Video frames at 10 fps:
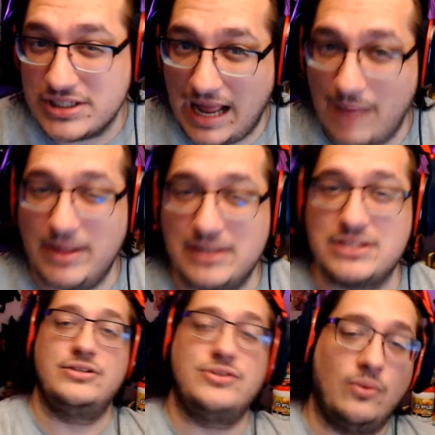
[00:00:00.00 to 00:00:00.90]

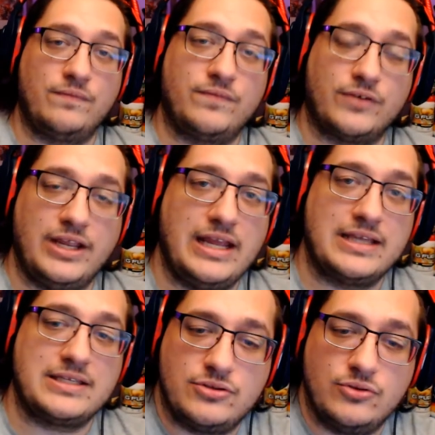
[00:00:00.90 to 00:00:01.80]
comments, don't
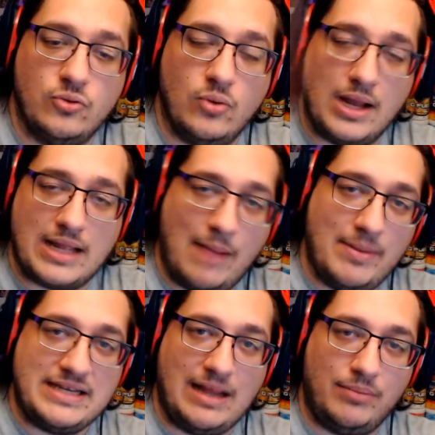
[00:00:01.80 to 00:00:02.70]
forget to
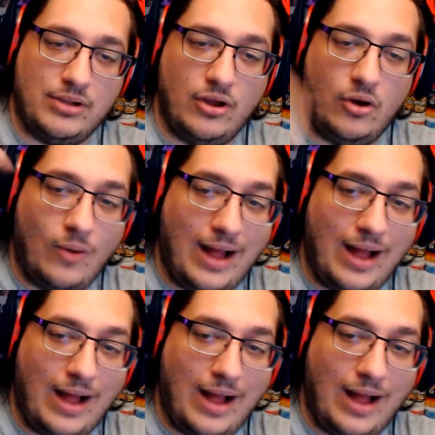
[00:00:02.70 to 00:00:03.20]
comment down below.